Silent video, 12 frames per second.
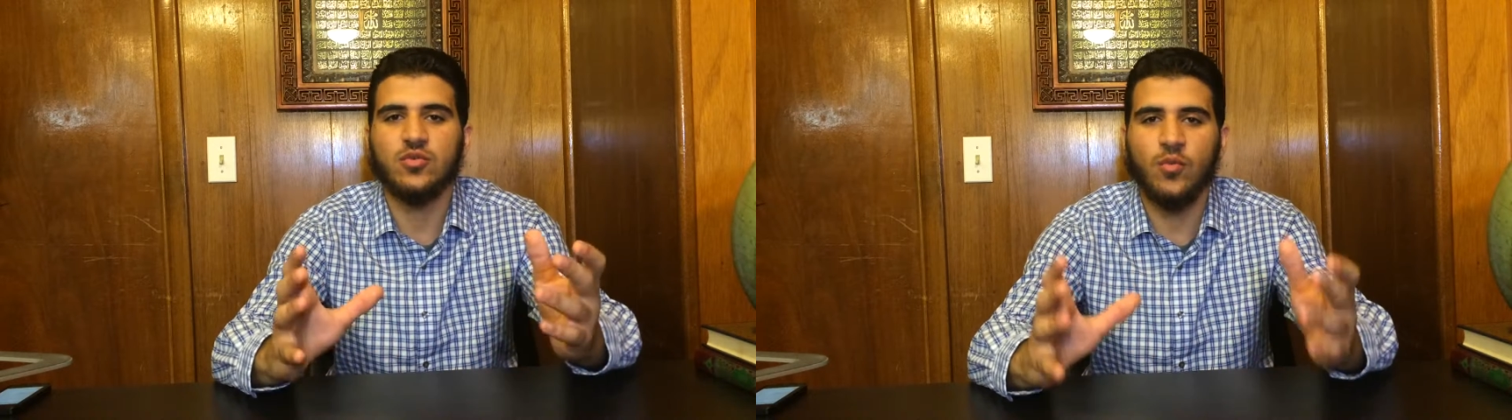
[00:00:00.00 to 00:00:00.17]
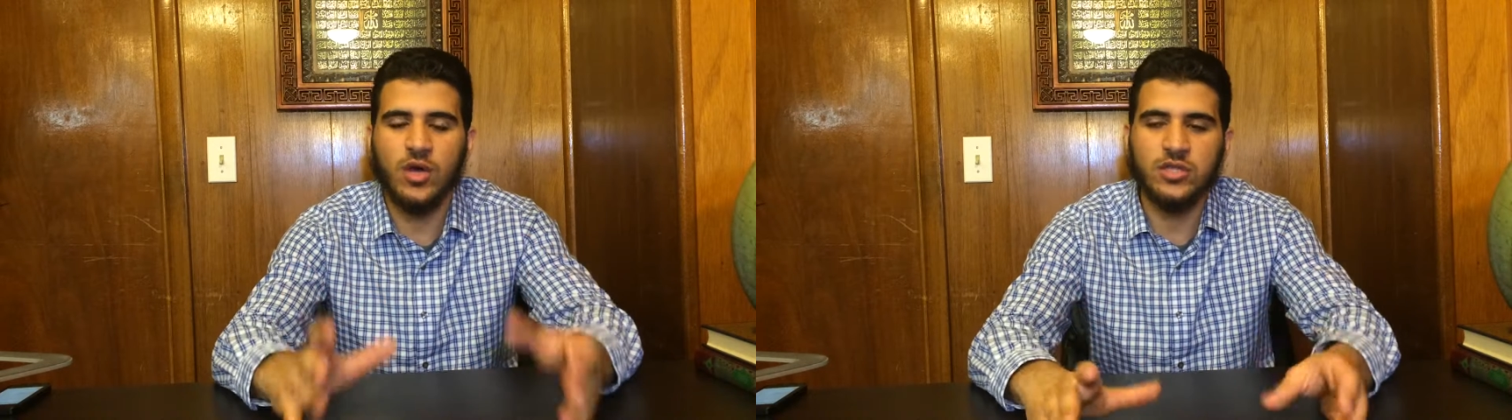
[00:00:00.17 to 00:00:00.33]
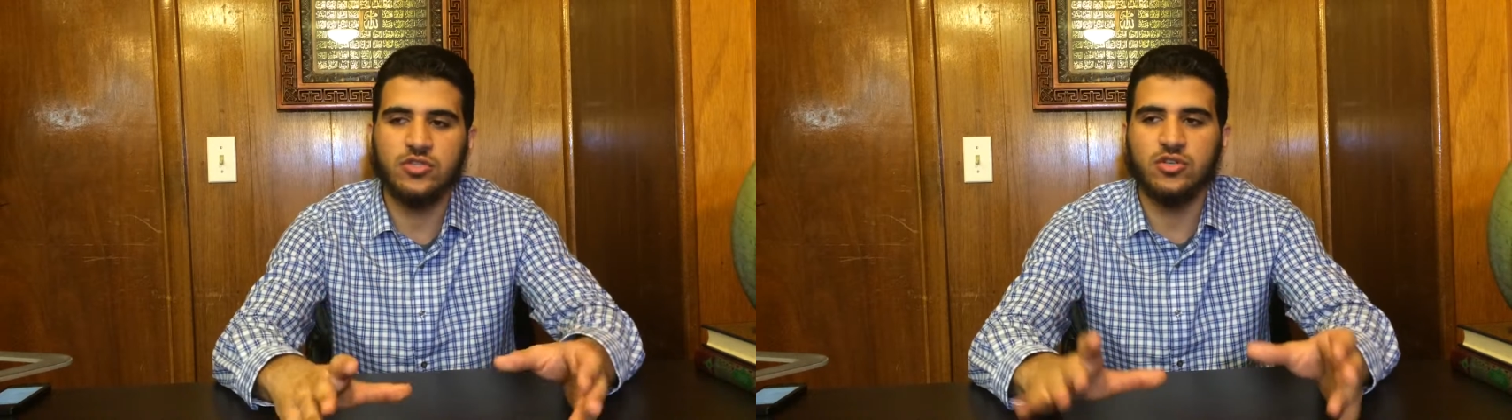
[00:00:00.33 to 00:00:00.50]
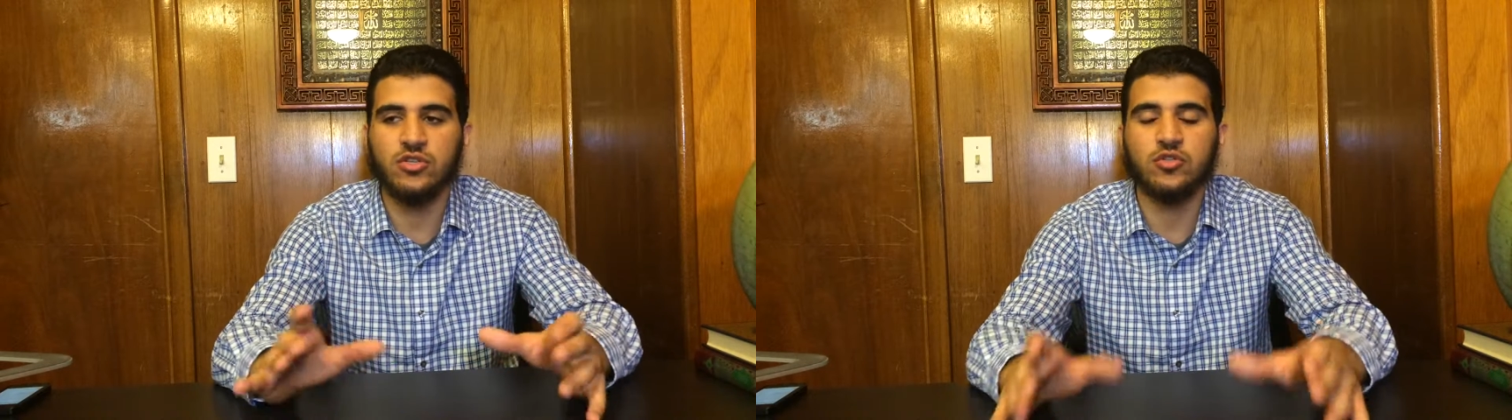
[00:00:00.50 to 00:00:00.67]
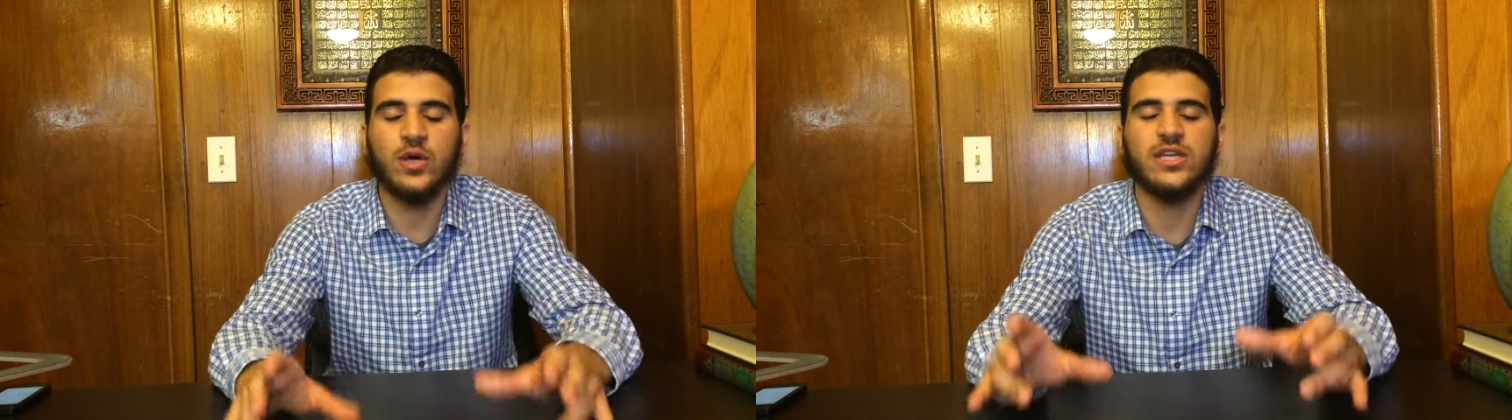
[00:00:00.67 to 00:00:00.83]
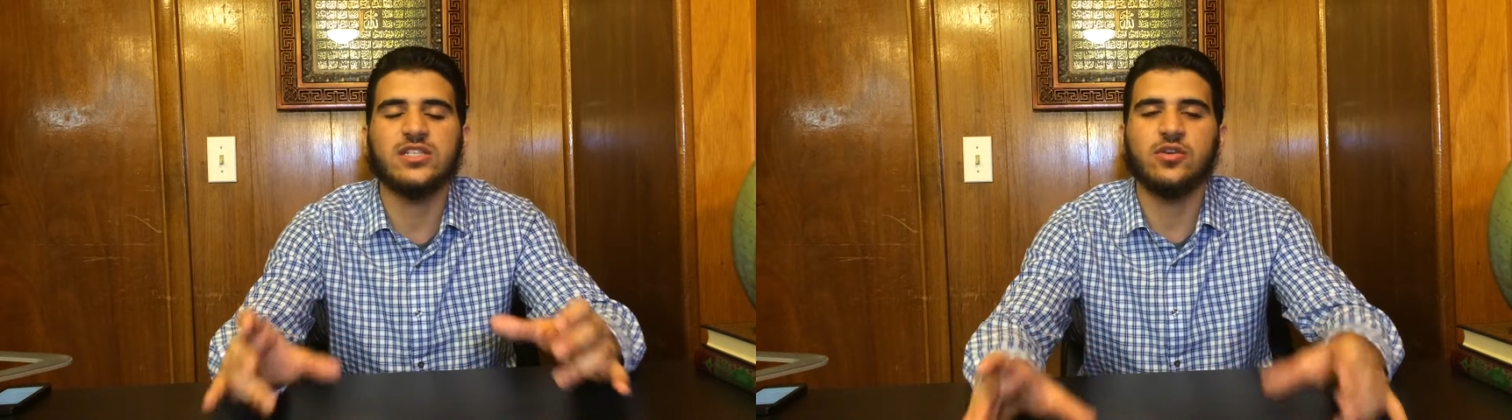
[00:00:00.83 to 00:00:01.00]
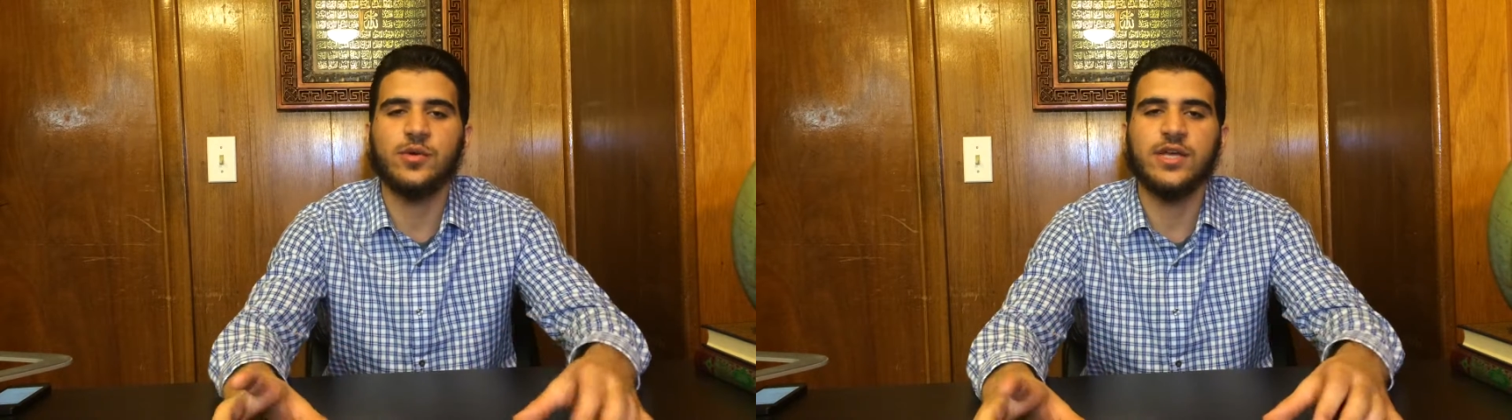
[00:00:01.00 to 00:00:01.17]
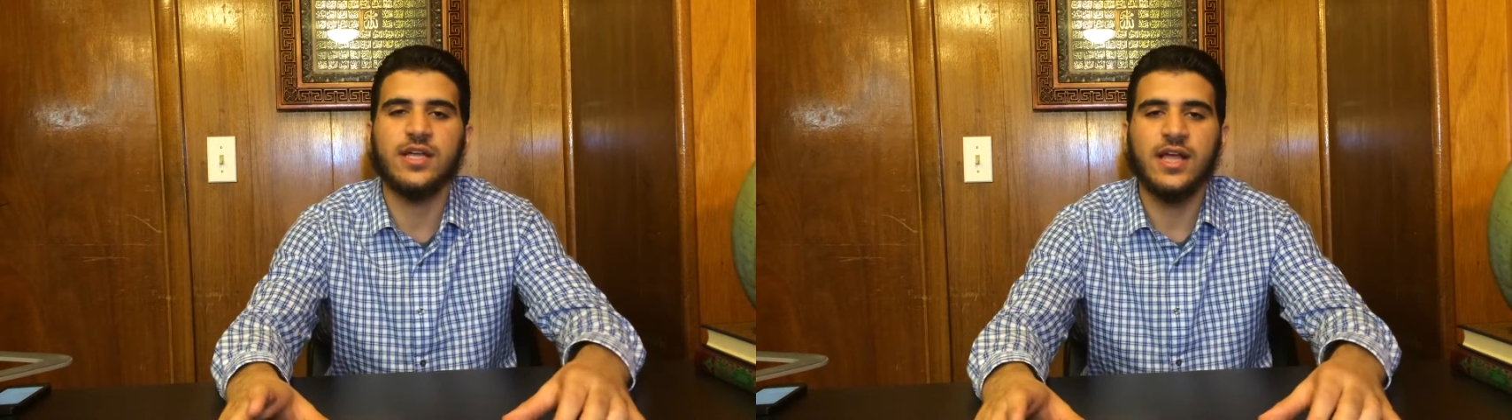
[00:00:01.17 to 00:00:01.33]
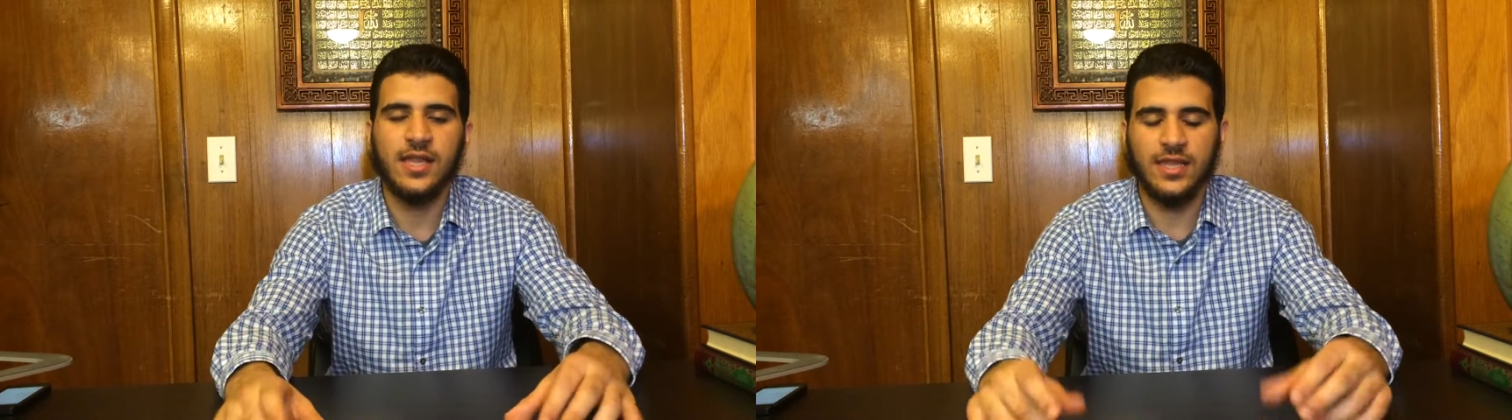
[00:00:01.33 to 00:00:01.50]
once or twice a
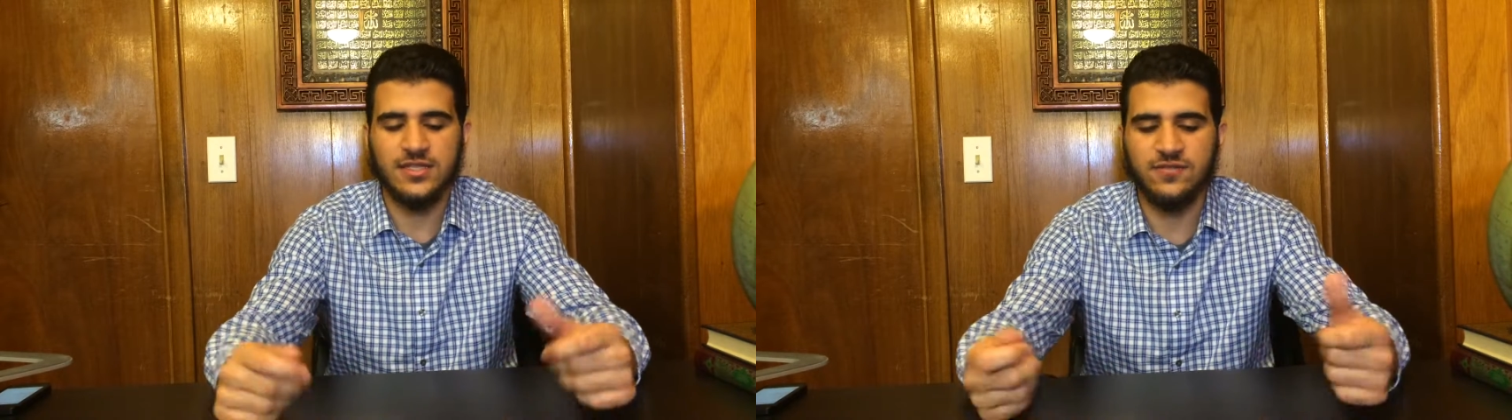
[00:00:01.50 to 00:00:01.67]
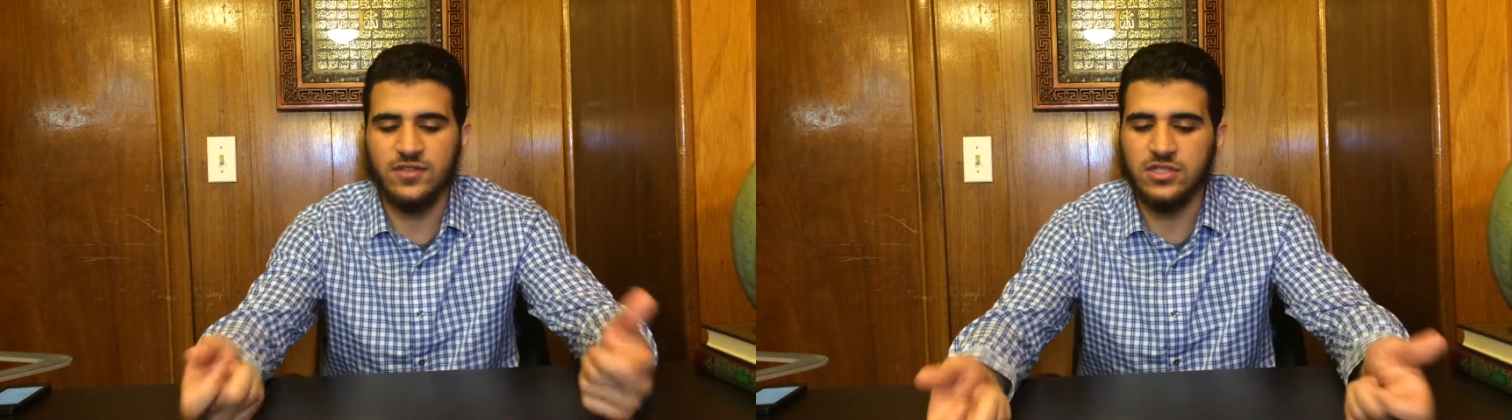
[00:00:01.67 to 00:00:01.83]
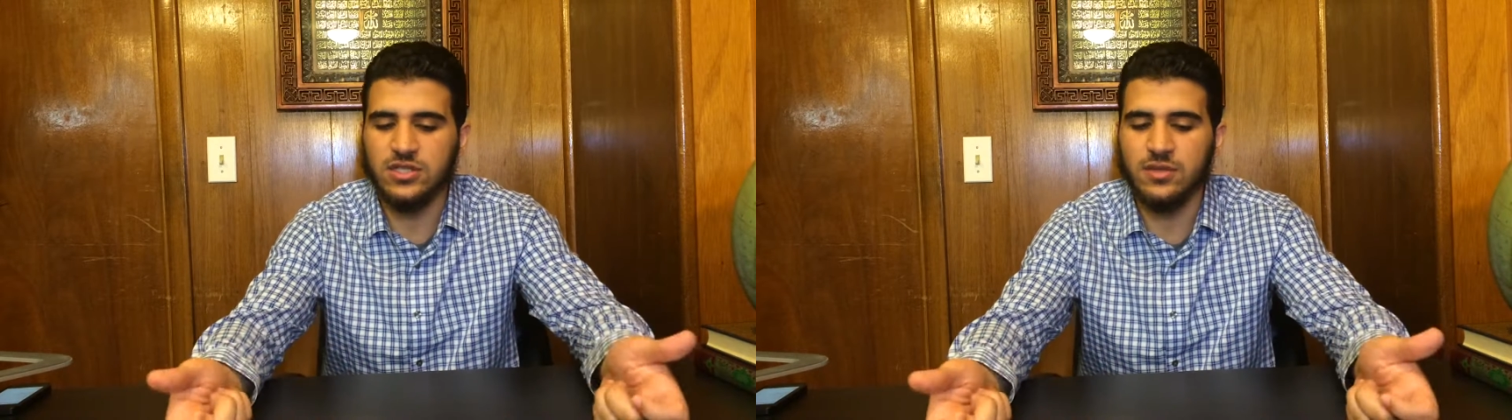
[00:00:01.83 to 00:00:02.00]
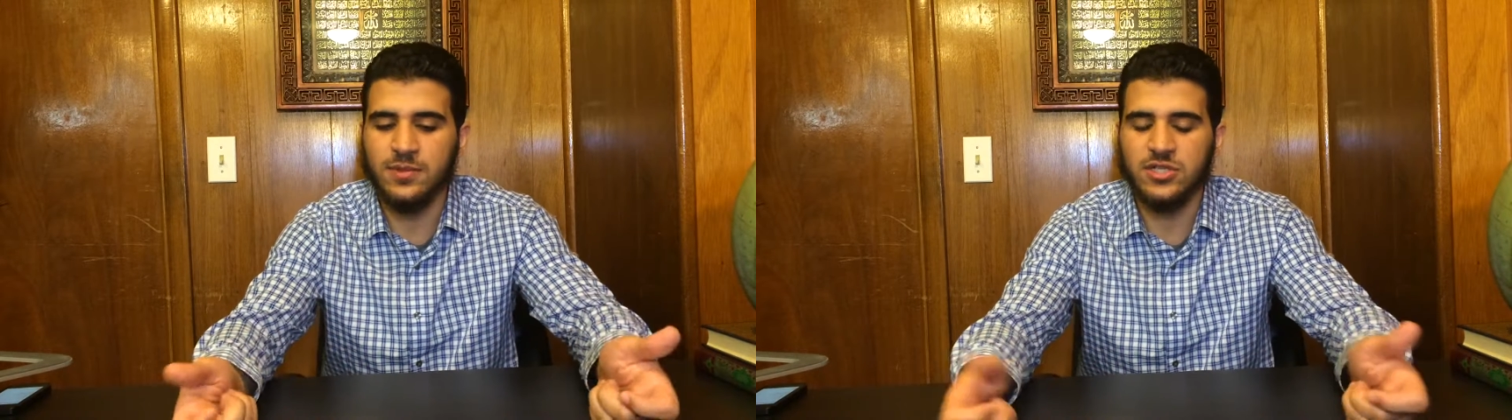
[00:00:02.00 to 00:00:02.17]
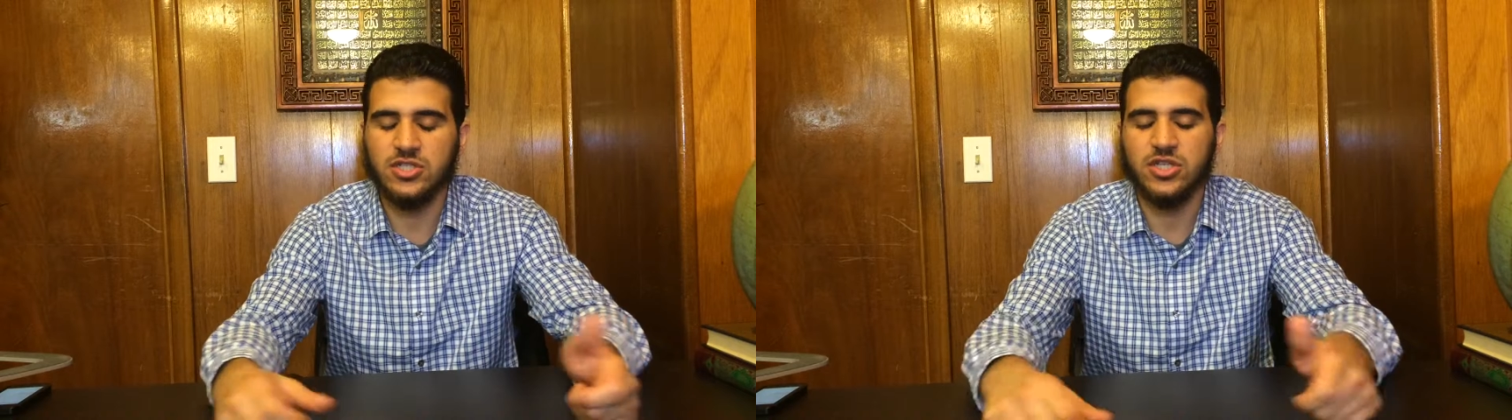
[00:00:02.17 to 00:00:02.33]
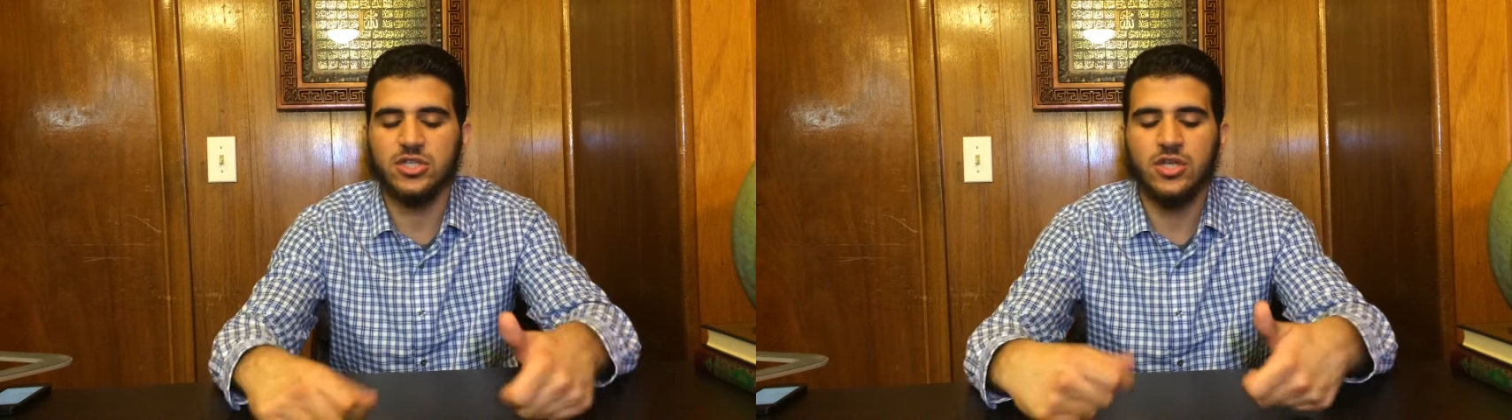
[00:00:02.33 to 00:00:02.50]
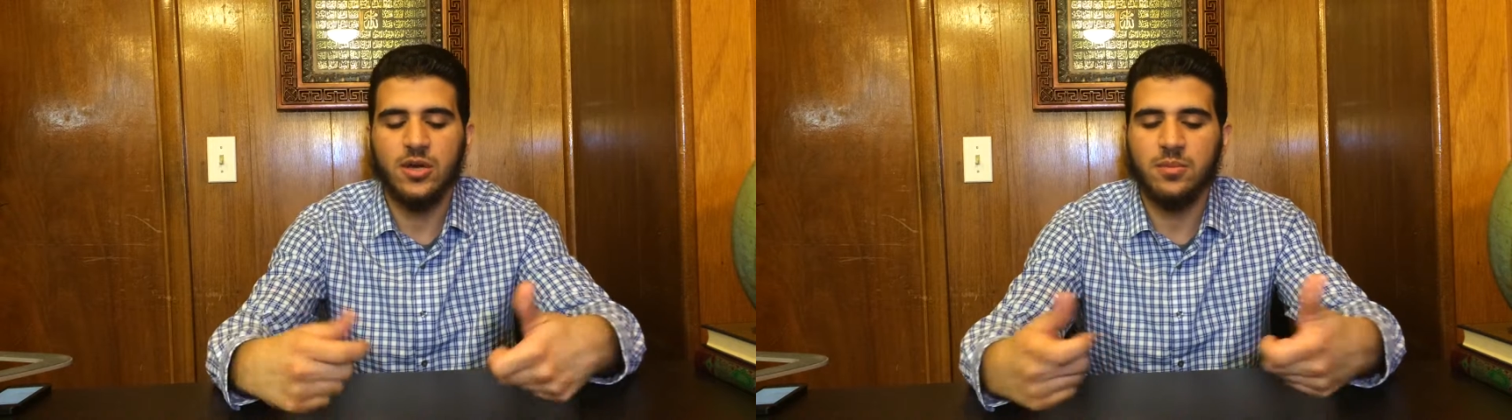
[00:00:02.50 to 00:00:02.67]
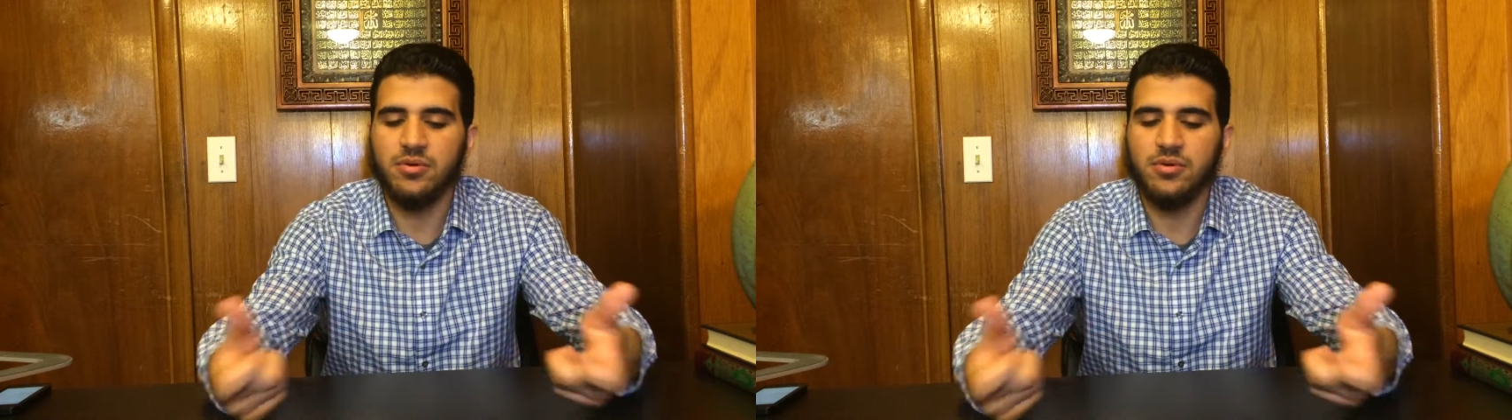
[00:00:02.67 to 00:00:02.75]
week, let's visit the masjid,